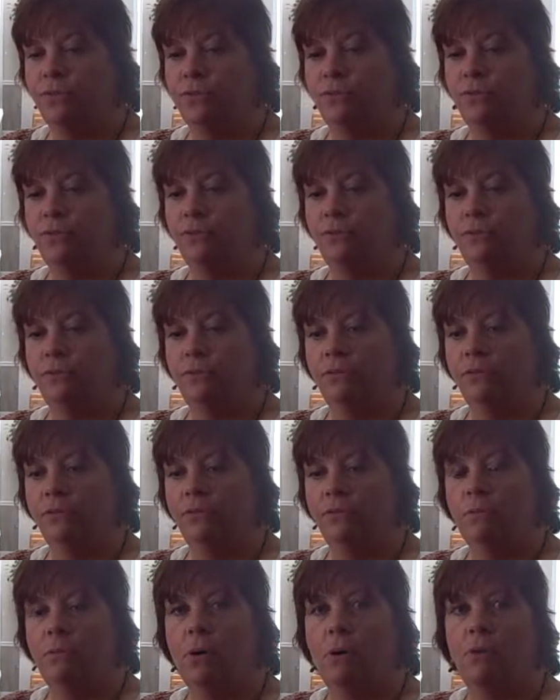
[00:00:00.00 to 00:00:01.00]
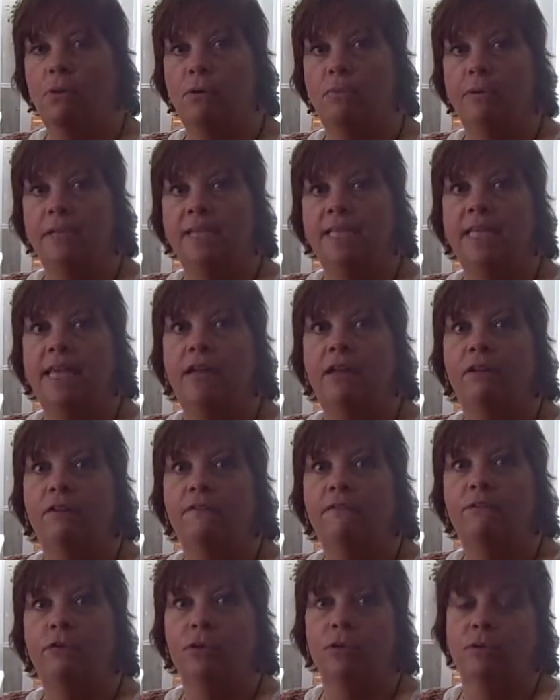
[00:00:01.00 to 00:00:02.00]
that the poem itself
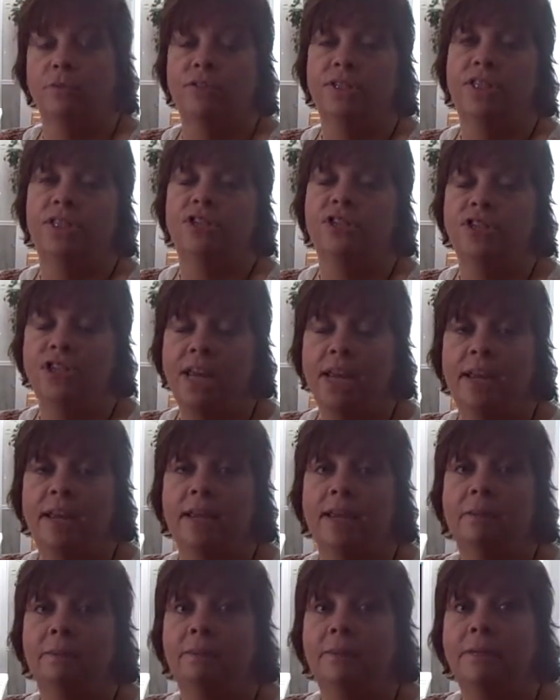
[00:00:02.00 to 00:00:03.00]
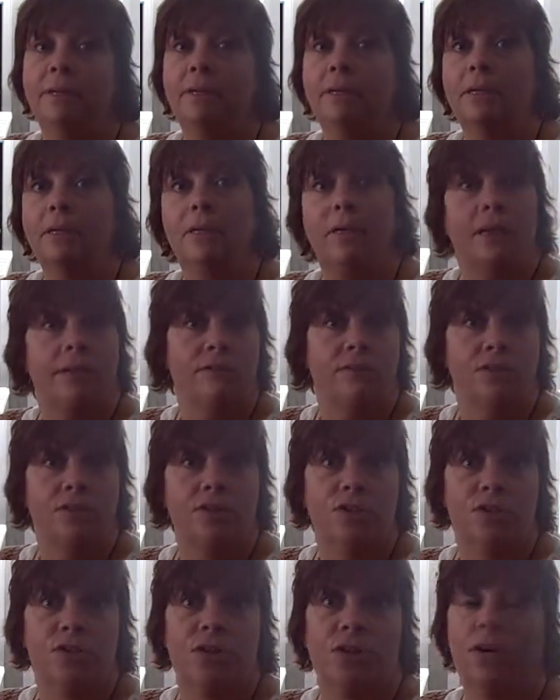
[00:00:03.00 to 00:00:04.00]
forms the shape of the
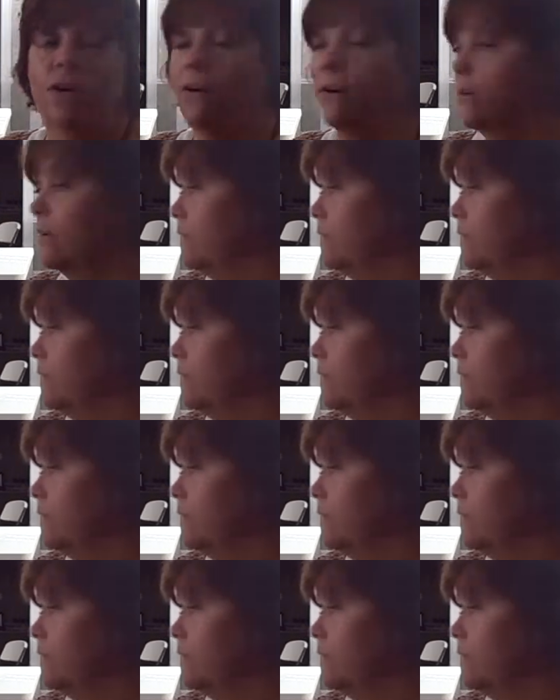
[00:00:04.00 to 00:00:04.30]
star.